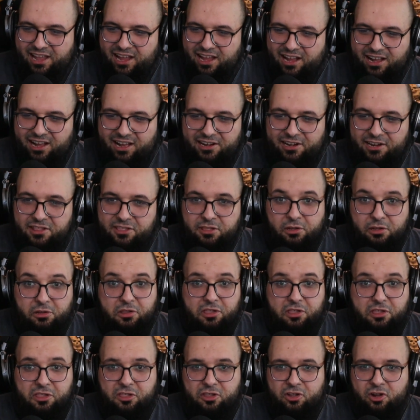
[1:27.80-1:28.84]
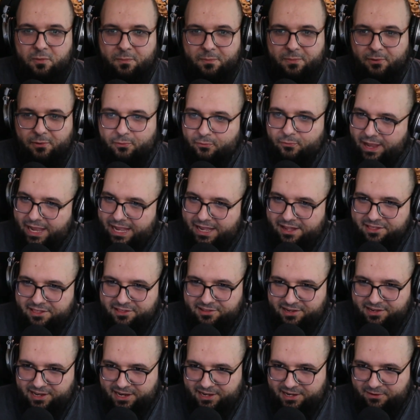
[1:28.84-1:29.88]
This looks super
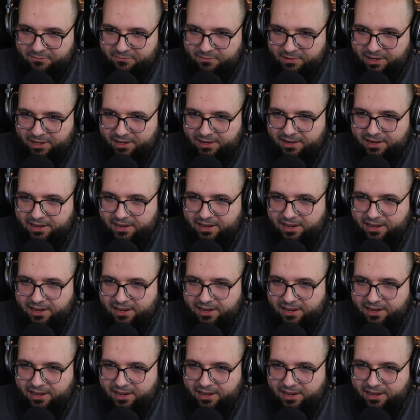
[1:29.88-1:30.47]
fascinating, man.